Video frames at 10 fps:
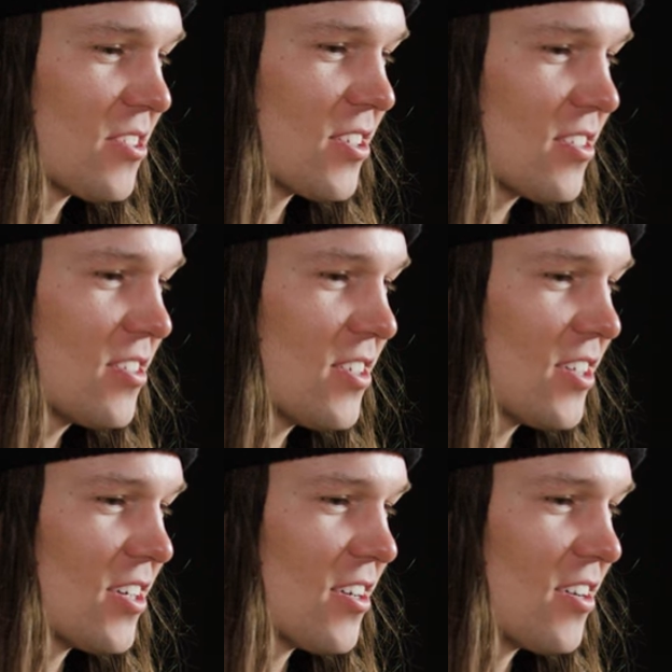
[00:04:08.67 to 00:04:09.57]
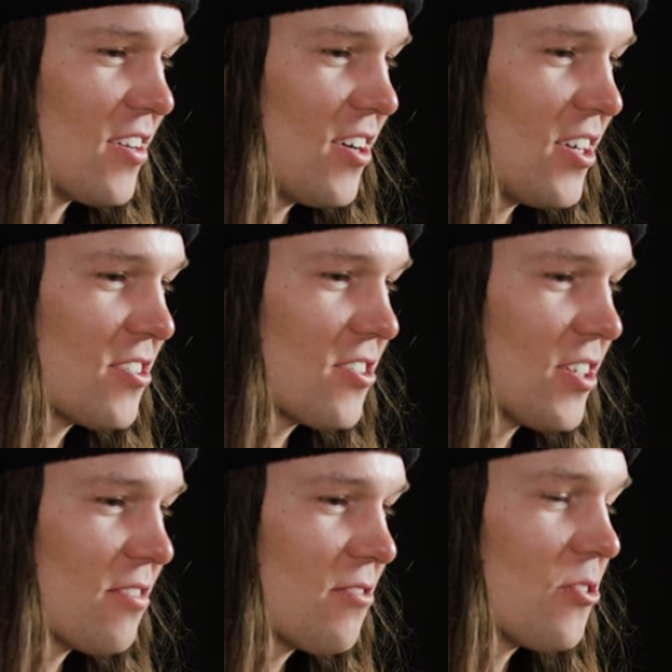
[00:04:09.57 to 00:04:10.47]
just in
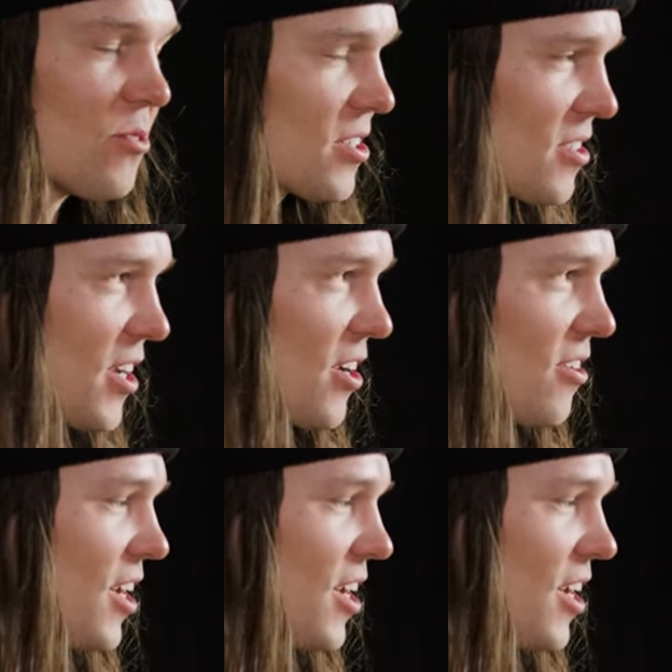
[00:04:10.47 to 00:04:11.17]
Austria a few weeks ago